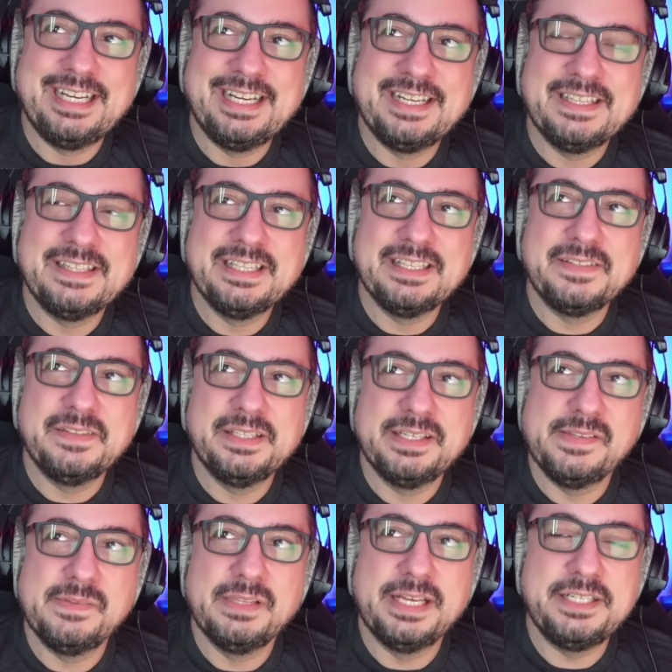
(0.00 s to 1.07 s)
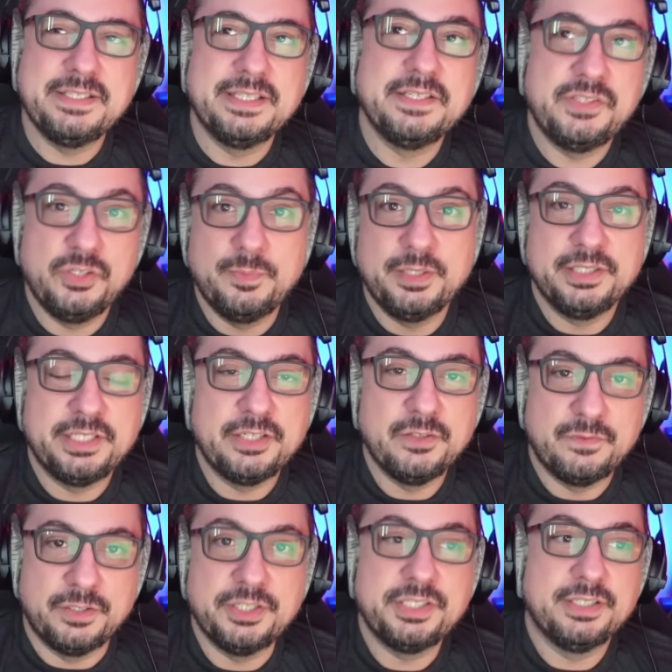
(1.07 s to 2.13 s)
the Super
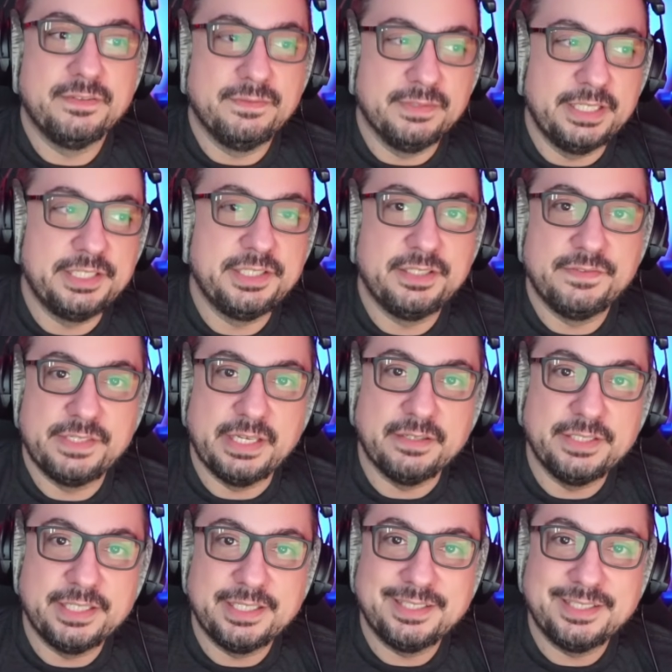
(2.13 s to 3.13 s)
Nintendo version of Legend of Zelda.